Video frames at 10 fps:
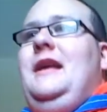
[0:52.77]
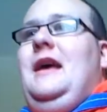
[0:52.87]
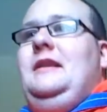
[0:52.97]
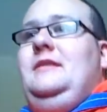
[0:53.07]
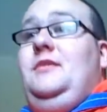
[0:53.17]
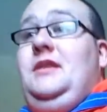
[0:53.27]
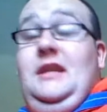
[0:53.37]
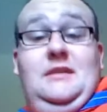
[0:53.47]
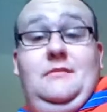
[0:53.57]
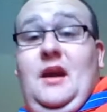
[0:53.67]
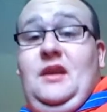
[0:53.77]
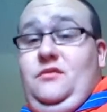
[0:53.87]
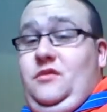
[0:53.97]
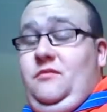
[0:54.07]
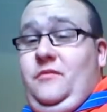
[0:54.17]
Uh, some decent
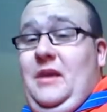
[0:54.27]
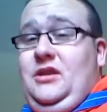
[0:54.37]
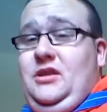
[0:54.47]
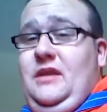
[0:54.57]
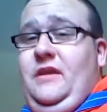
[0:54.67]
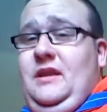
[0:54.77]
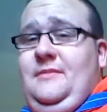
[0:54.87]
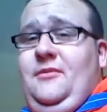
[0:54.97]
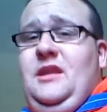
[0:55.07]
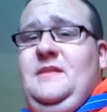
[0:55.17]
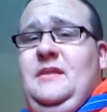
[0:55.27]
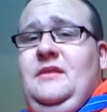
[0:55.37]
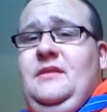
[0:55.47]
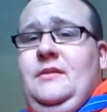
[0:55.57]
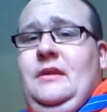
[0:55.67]
matches, some matches that really surprised me
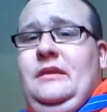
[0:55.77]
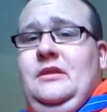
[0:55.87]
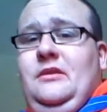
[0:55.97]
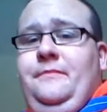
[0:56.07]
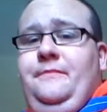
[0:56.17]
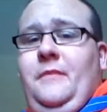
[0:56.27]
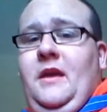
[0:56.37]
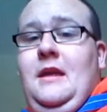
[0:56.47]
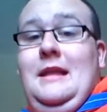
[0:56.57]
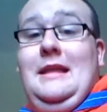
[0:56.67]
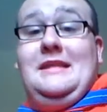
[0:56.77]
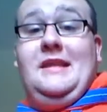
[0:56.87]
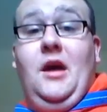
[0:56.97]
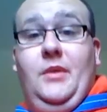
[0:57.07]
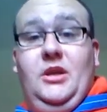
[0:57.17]
too as well. So let's
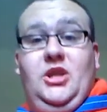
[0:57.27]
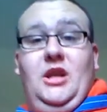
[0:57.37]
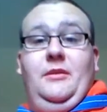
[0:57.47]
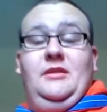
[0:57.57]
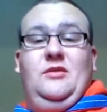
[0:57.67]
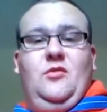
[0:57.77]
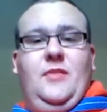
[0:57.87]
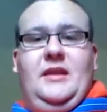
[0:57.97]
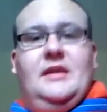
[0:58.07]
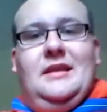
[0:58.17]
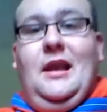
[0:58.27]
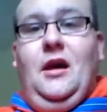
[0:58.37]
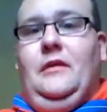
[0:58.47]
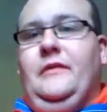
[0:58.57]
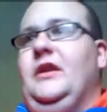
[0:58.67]
get on with the show because I'm gonna make this a
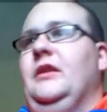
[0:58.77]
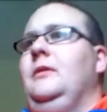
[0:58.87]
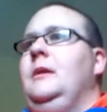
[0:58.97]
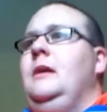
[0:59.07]
long video.